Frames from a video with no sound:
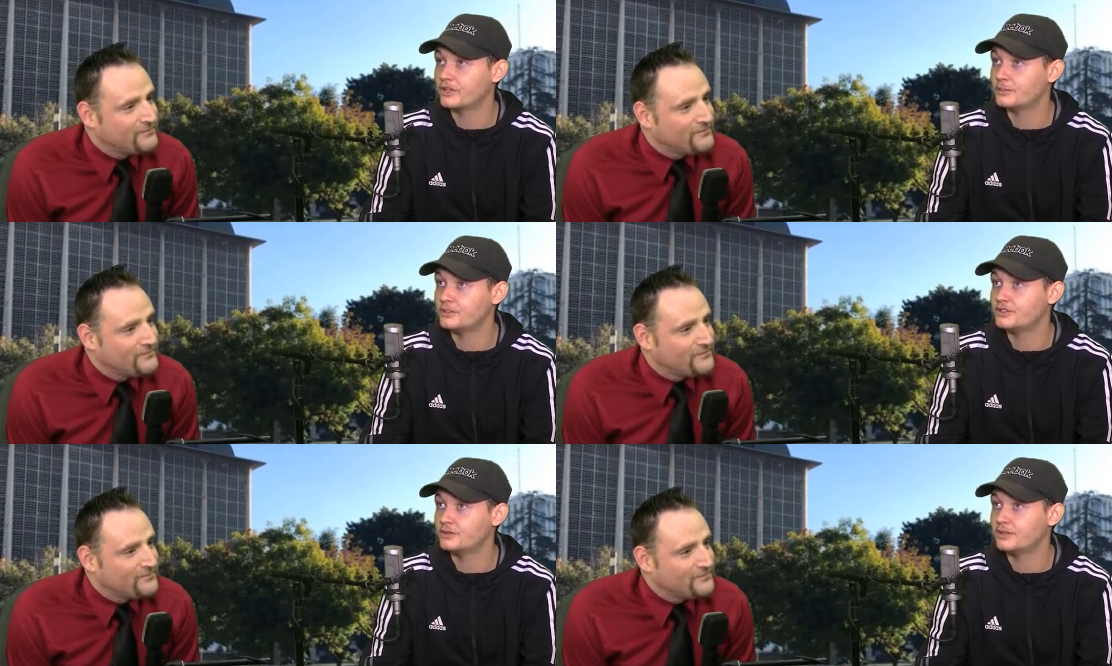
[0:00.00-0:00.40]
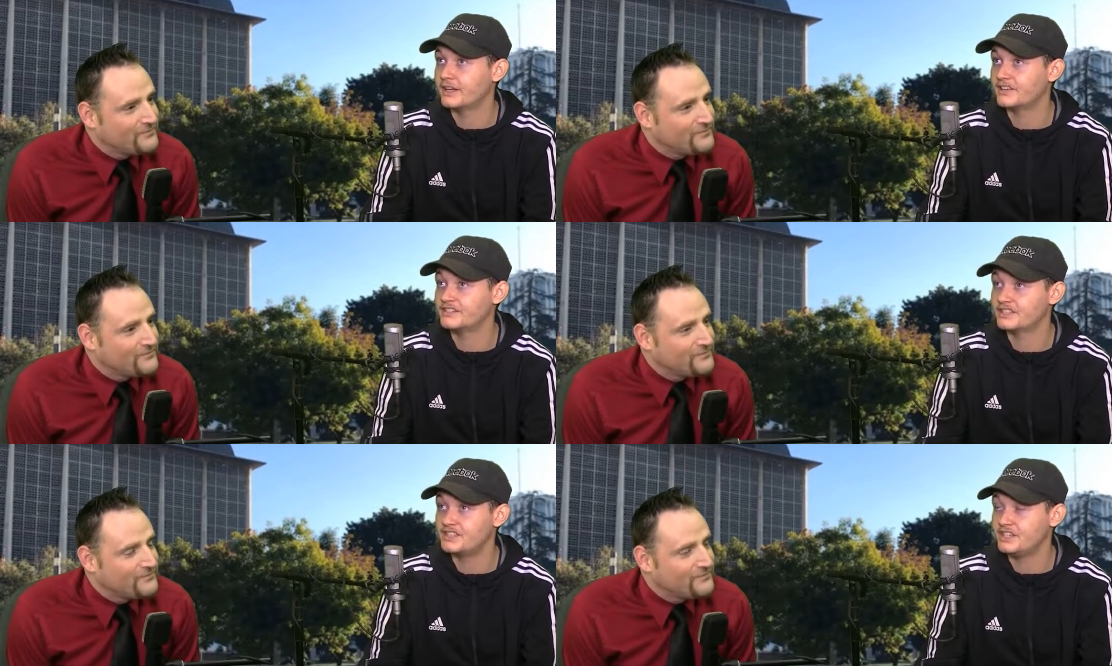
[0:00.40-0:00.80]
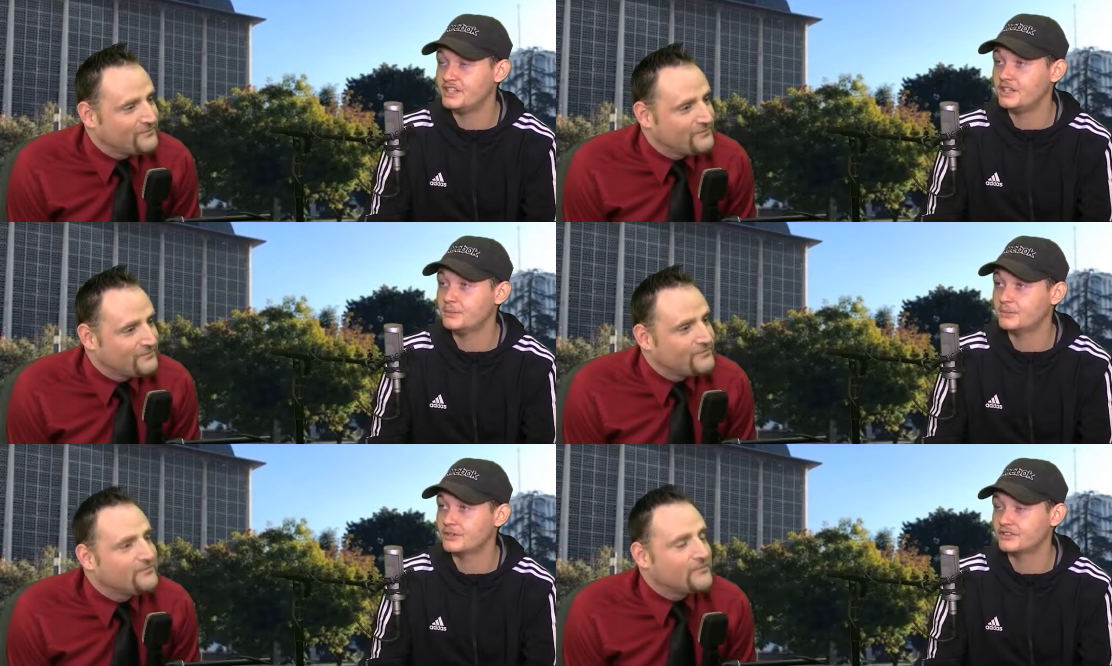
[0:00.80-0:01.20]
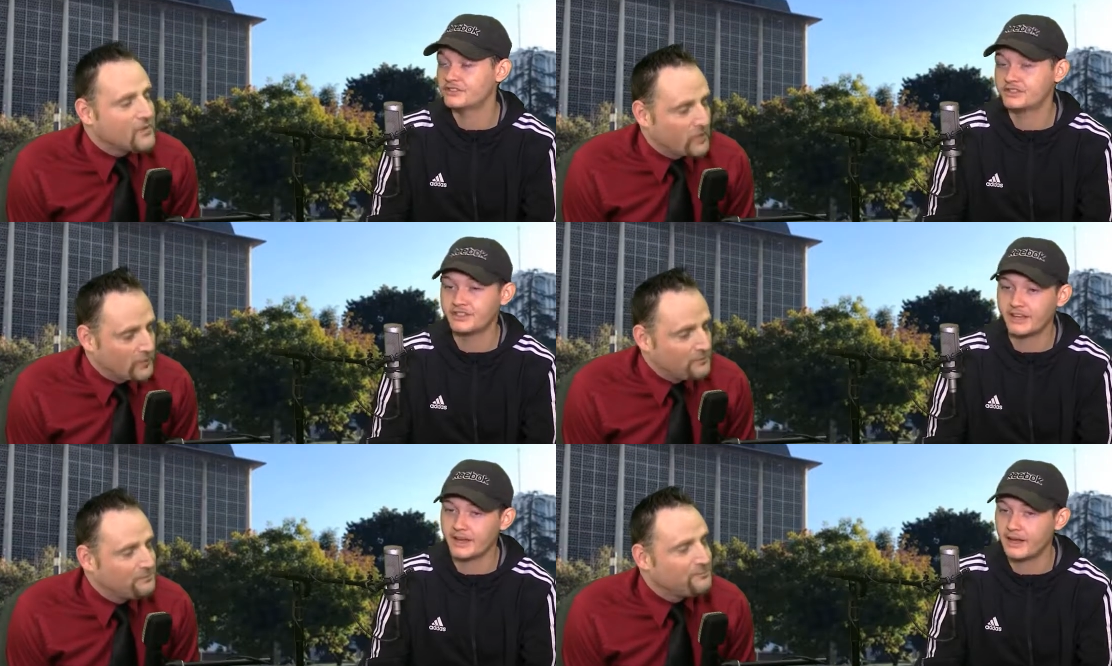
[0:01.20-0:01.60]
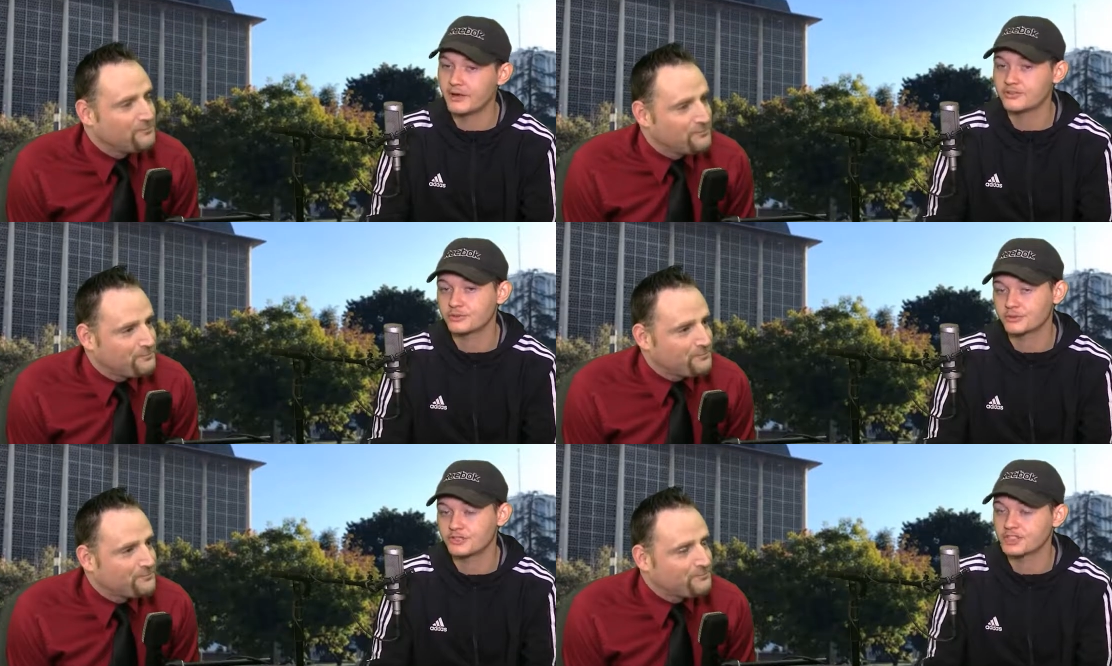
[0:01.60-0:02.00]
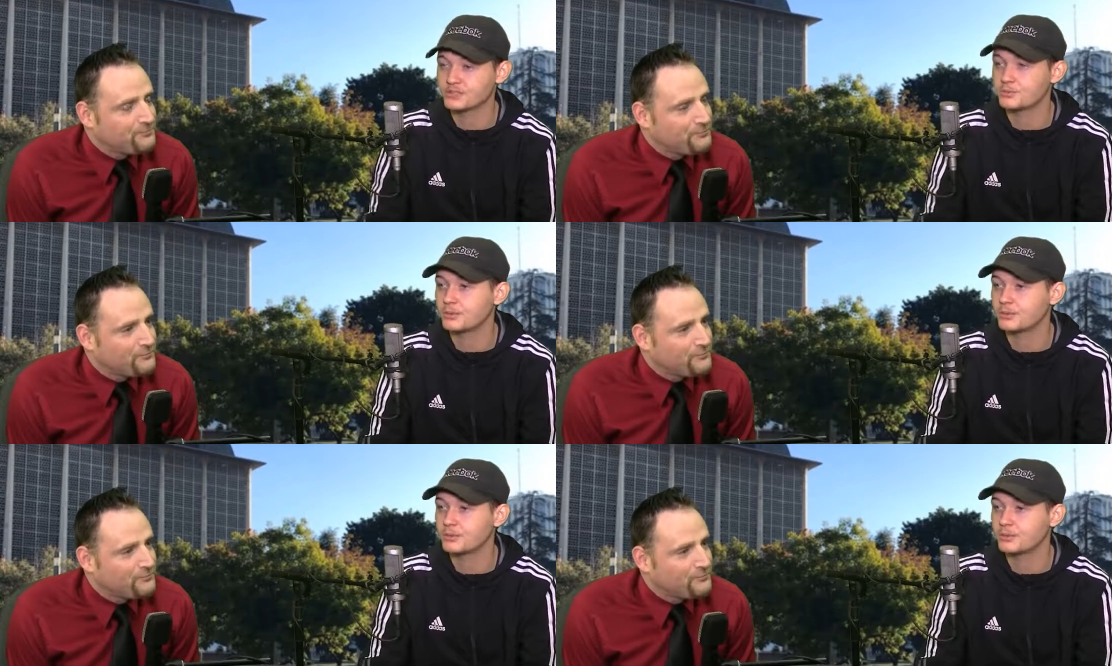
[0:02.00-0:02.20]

Speaker 1: to be doing as a team because today i was really just